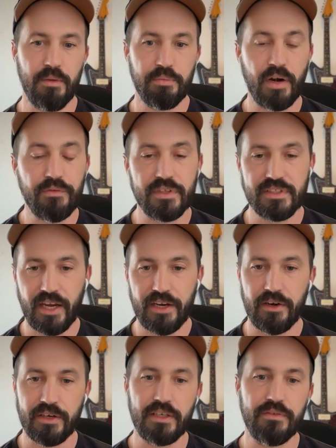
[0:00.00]
preference
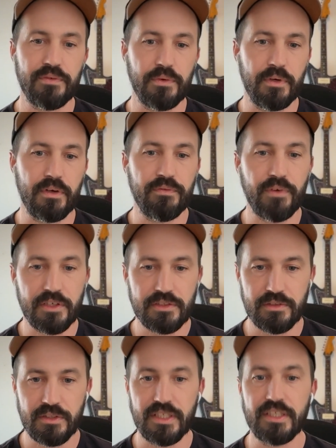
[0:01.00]
hierarchy for
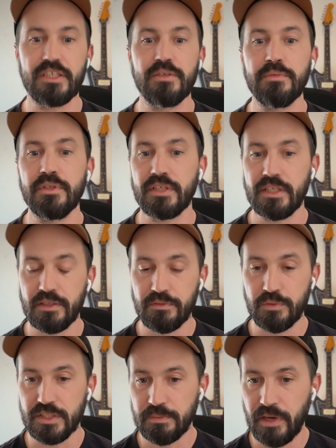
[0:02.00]
functionally communicative
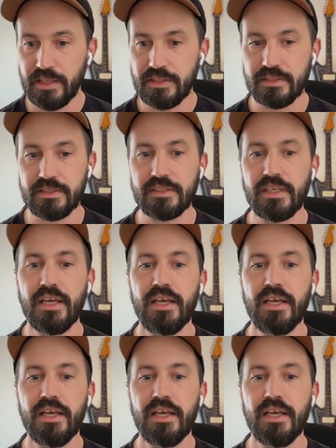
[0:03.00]
responses.